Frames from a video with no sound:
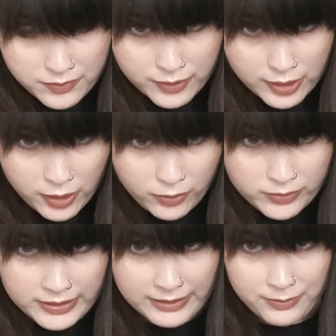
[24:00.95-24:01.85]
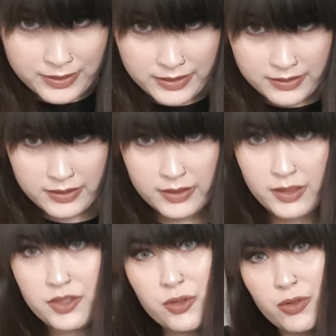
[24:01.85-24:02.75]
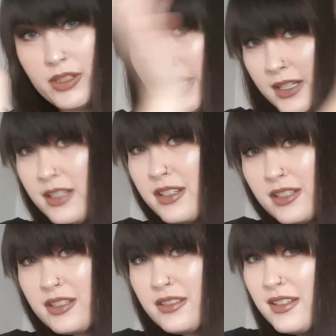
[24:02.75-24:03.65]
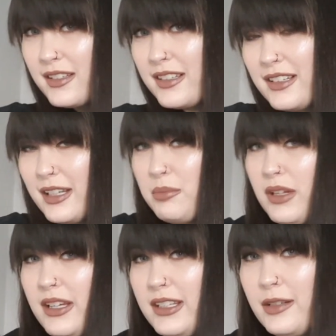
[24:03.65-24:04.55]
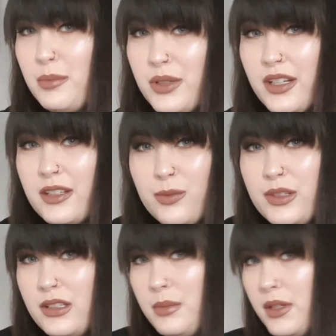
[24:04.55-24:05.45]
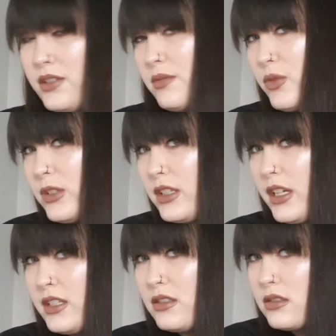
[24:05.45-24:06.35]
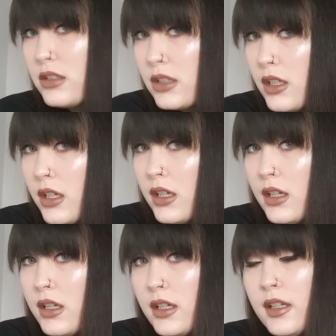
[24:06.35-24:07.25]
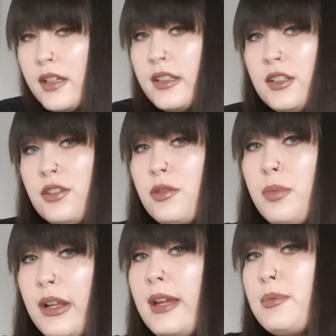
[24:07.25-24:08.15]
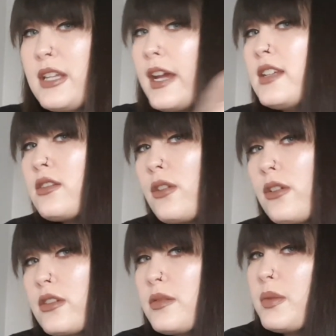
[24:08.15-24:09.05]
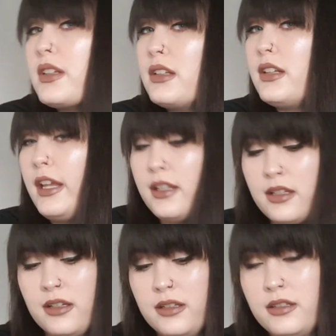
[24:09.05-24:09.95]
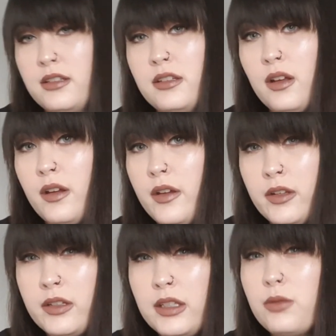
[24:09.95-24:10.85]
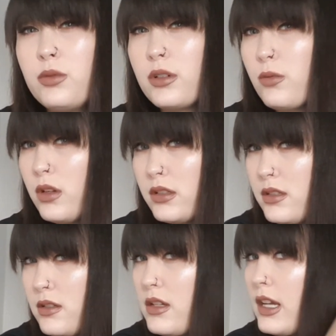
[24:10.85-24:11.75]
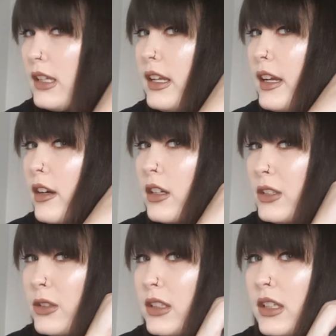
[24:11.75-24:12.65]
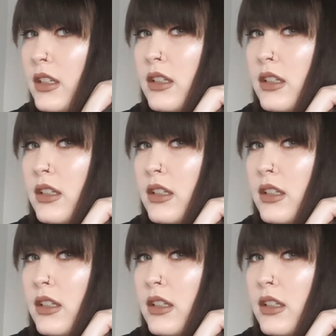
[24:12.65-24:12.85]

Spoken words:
far, only with the Dutch organizers they played it, but not with the Belgium organizers. They do play Psy songs, but like the newer ones, and they are good.